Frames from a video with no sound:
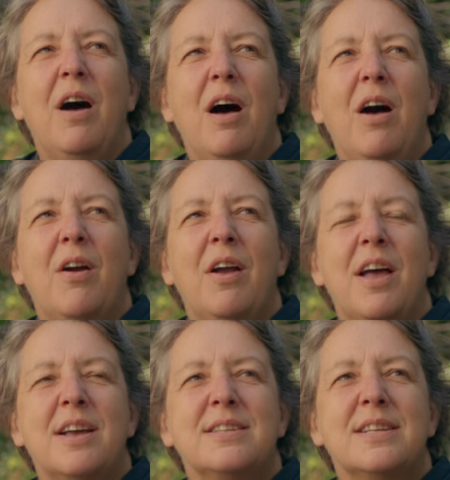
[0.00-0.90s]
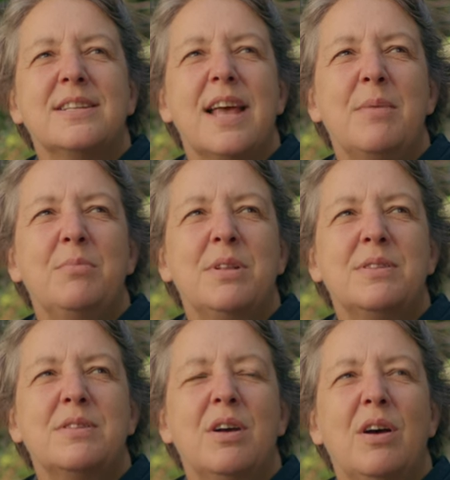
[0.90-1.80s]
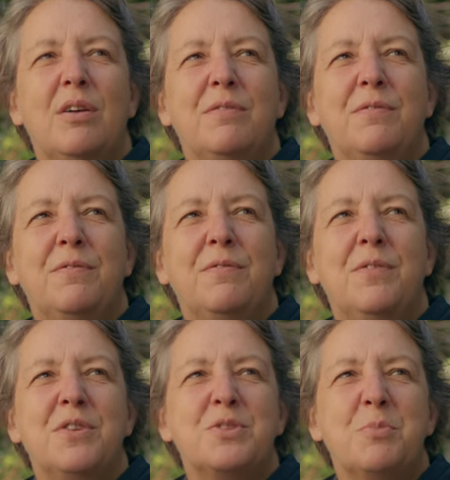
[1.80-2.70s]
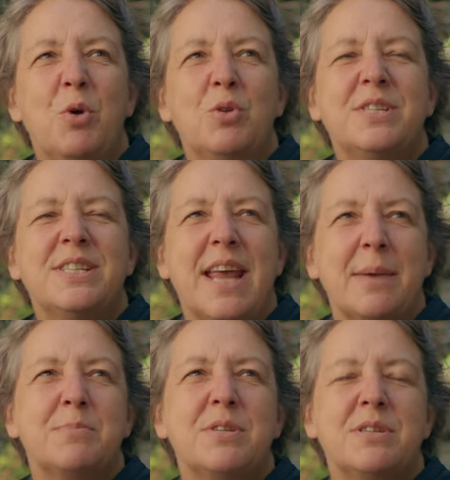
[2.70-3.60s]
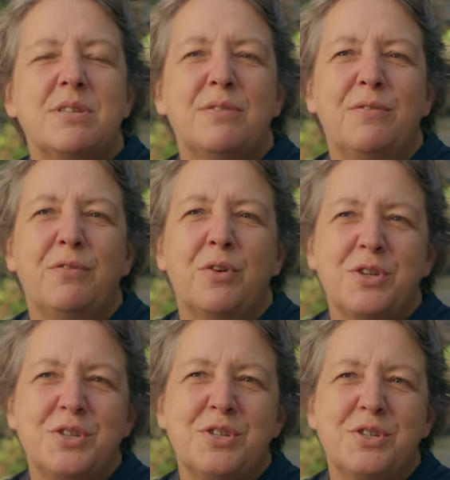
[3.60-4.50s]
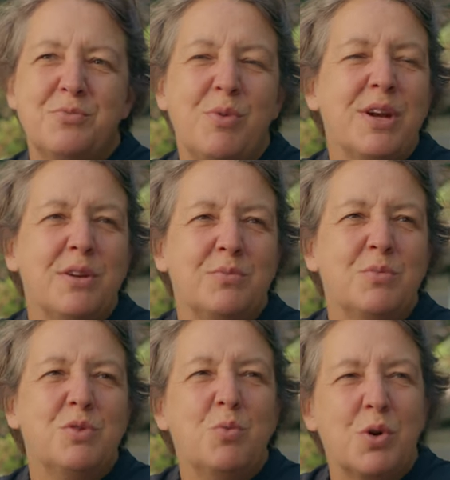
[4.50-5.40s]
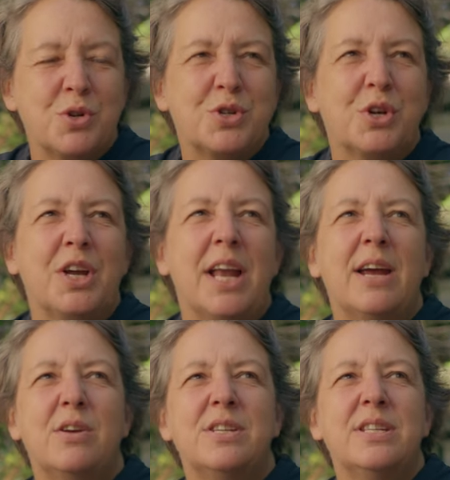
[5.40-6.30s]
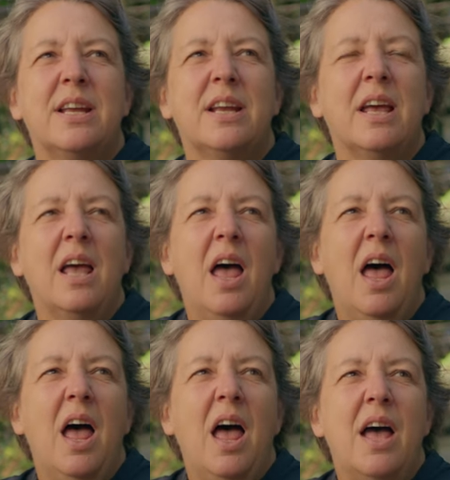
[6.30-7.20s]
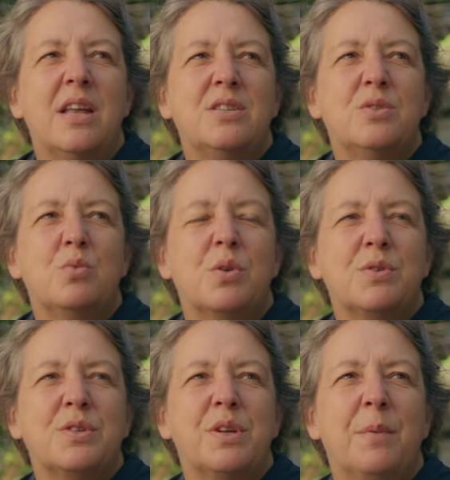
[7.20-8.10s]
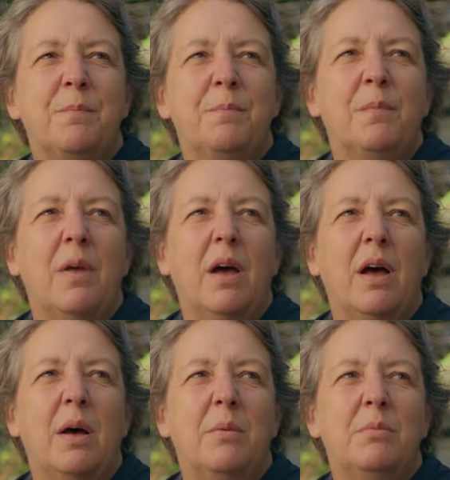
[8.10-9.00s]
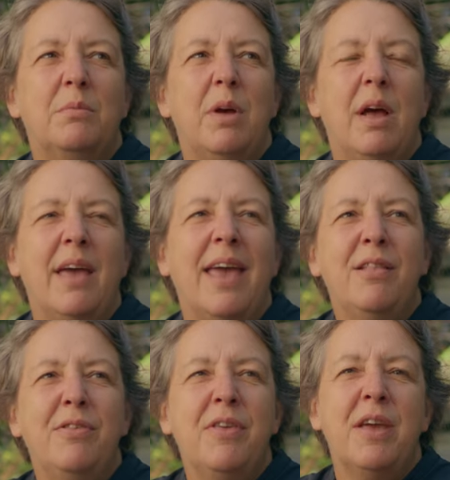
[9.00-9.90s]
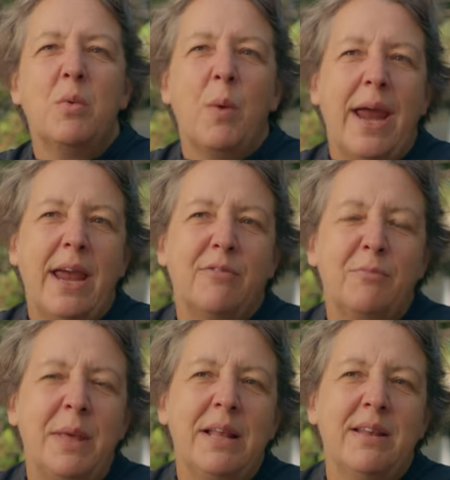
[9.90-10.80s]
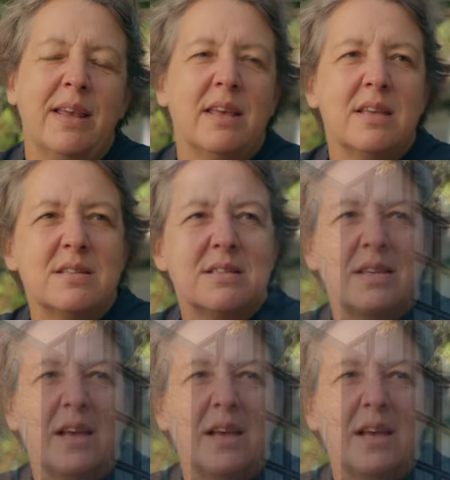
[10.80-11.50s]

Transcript: our nice examples of the small steps towards circularity and towards a healthier way of building is